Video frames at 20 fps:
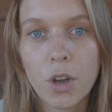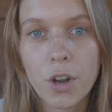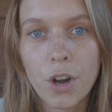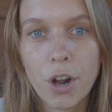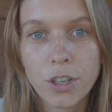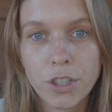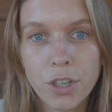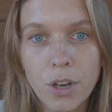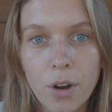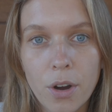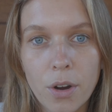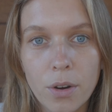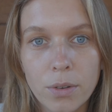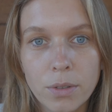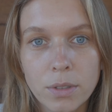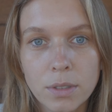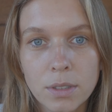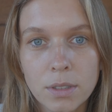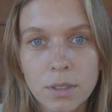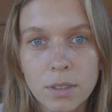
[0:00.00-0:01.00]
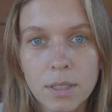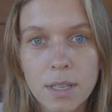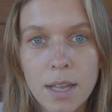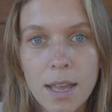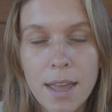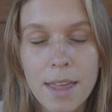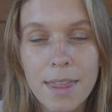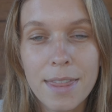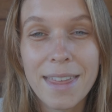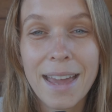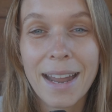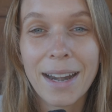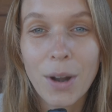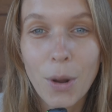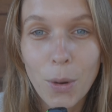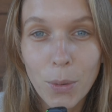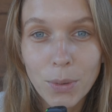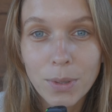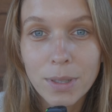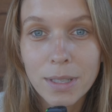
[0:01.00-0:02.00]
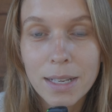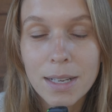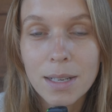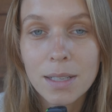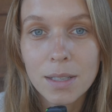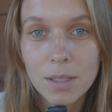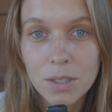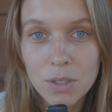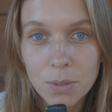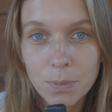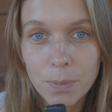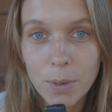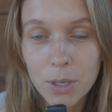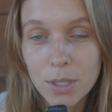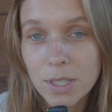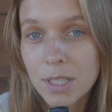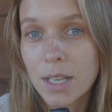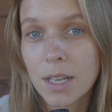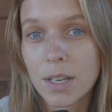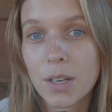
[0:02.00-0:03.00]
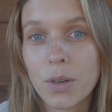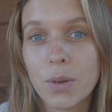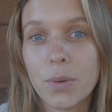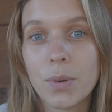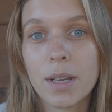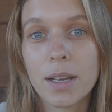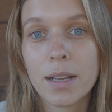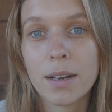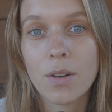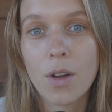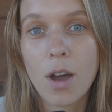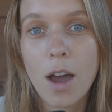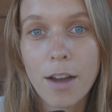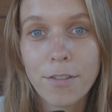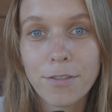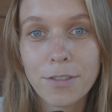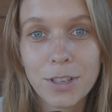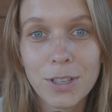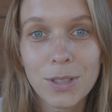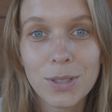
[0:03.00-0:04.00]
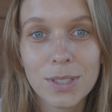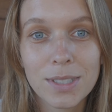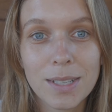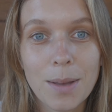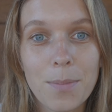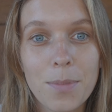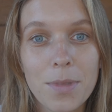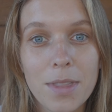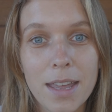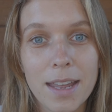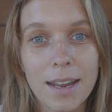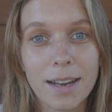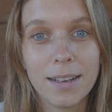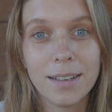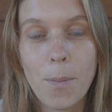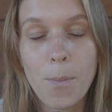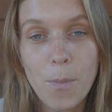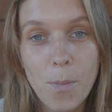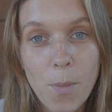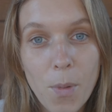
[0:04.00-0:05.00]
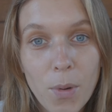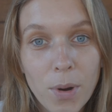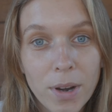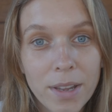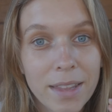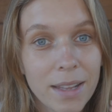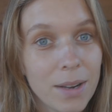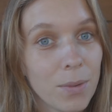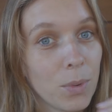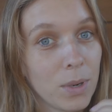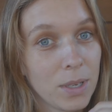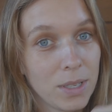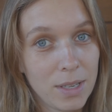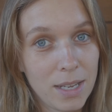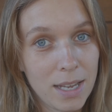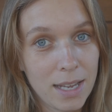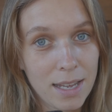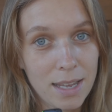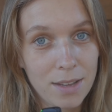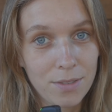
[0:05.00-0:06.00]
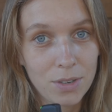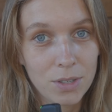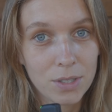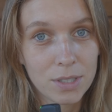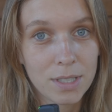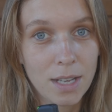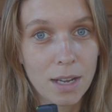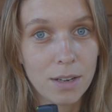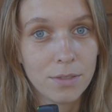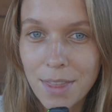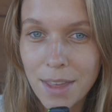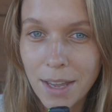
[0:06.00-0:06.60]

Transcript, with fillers: good on your own that only a person who can offer you something more than what you can give yourself,